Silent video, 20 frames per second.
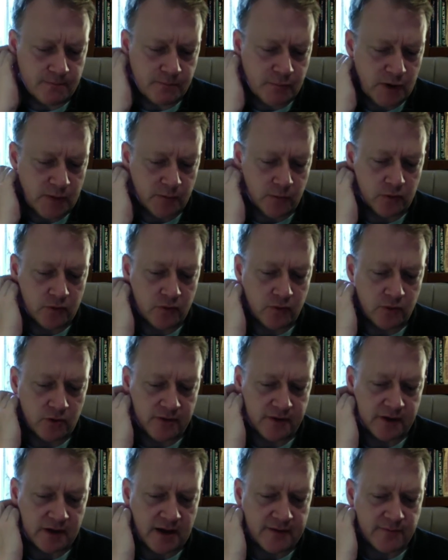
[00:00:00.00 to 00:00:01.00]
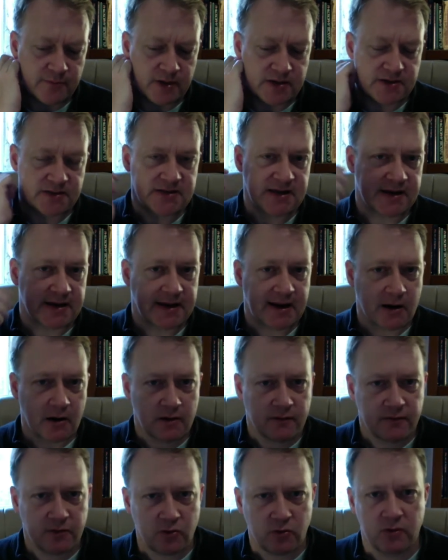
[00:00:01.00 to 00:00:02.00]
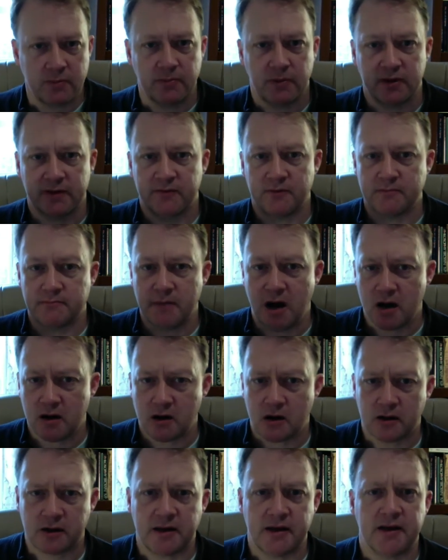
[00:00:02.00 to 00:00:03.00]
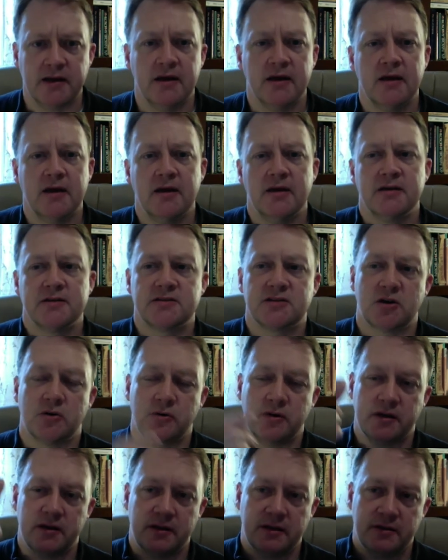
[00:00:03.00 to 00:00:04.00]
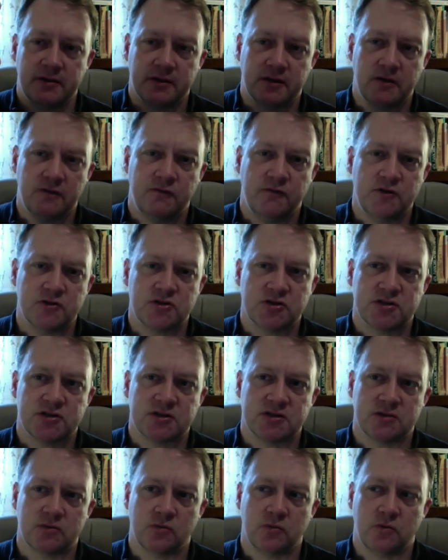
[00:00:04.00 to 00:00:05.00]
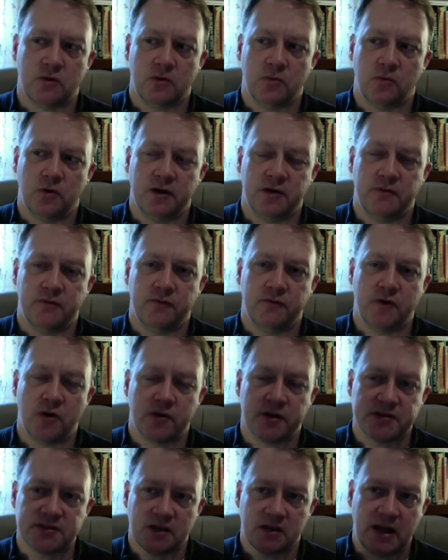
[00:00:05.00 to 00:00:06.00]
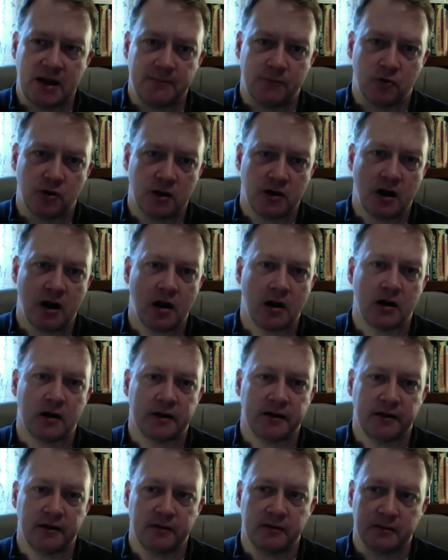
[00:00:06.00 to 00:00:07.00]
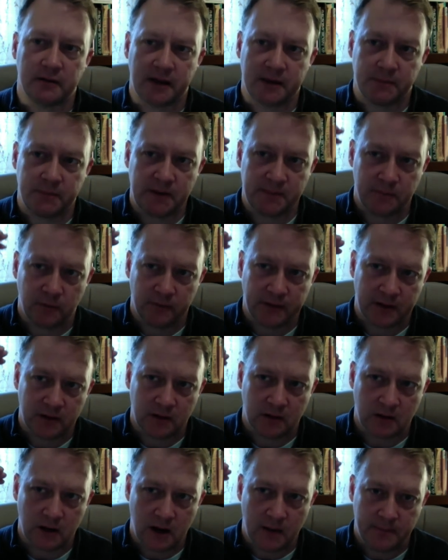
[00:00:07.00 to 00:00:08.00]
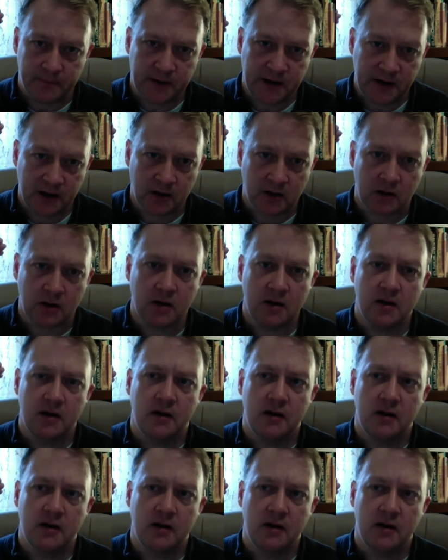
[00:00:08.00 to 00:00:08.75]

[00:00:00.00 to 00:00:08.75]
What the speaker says: people who were in the government to take care of you, who believed in monarchy. So Confucius would focus a lot more on hierarchy, like people that are up here